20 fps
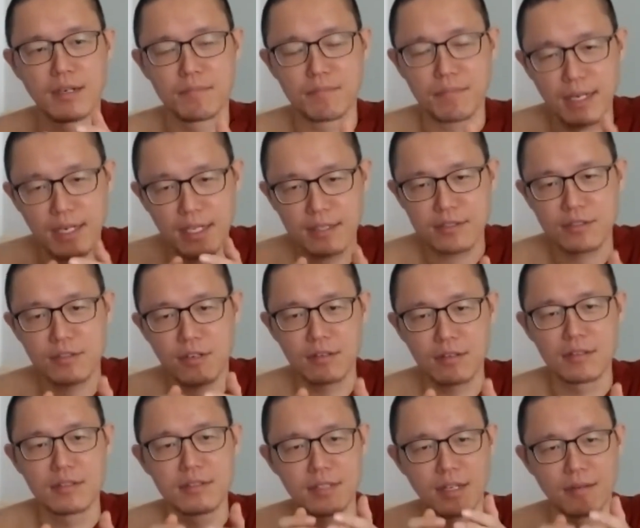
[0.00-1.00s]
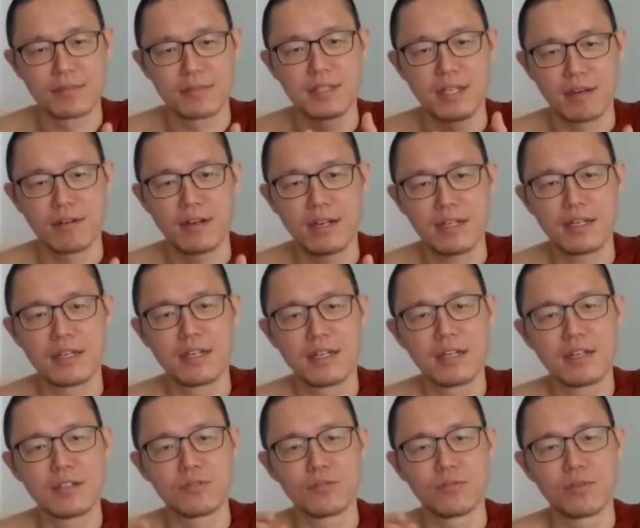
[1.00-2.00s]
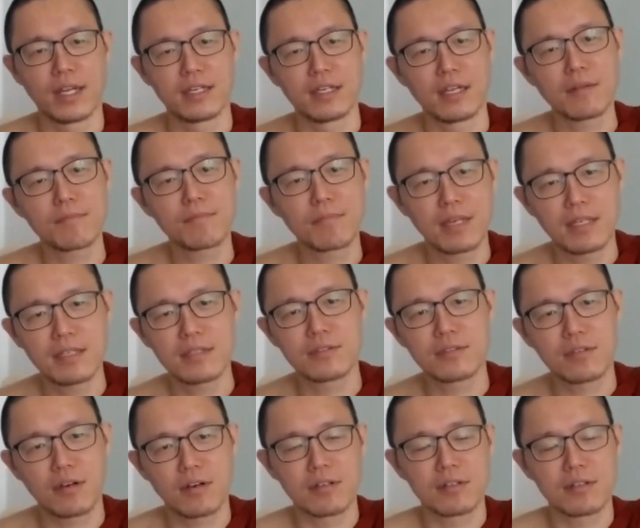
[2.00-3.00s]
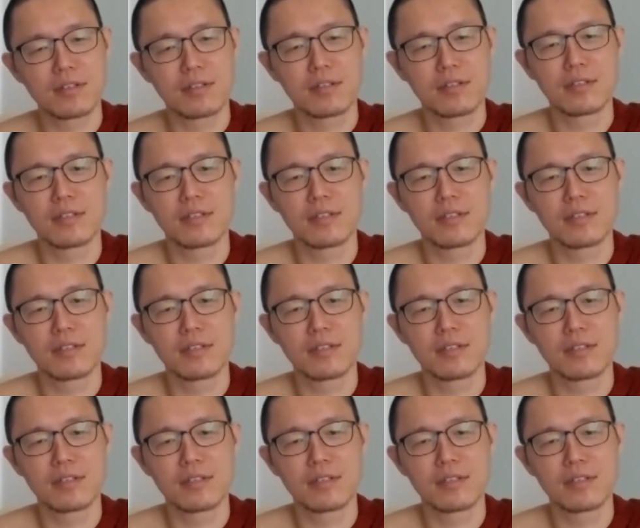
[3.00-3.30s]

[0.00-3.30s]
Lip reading: a place called samsara to another place called